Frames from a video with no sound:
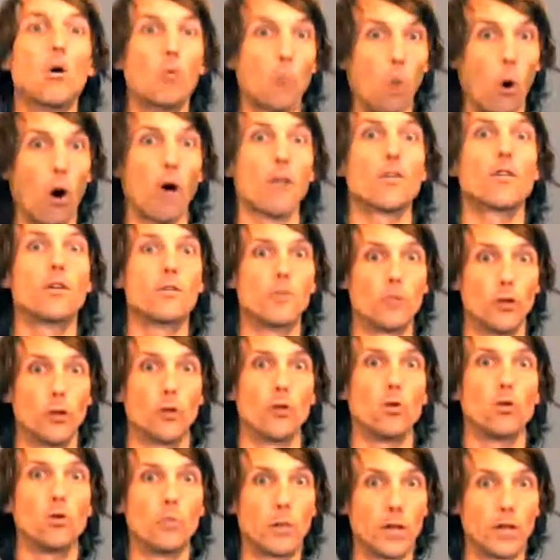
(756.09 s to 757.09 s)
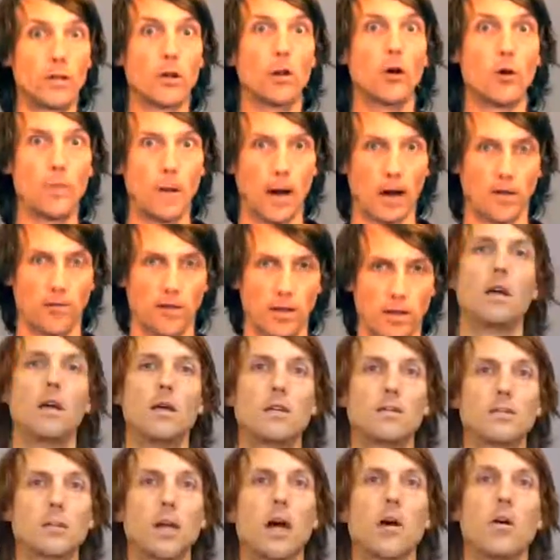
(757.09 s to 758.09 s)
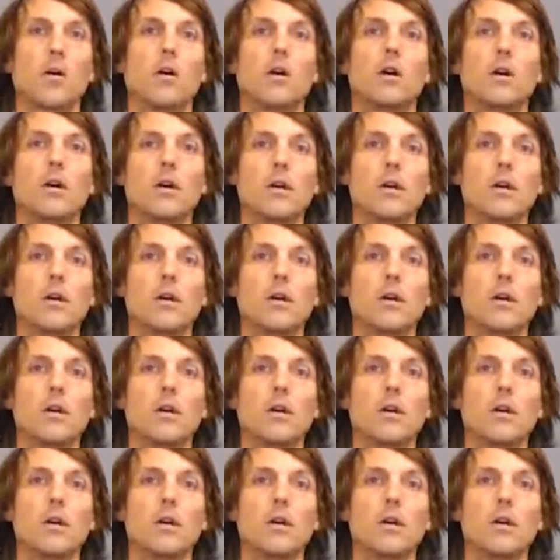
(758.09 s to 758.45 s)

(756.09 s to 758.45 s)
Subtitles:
What do we do about it? So,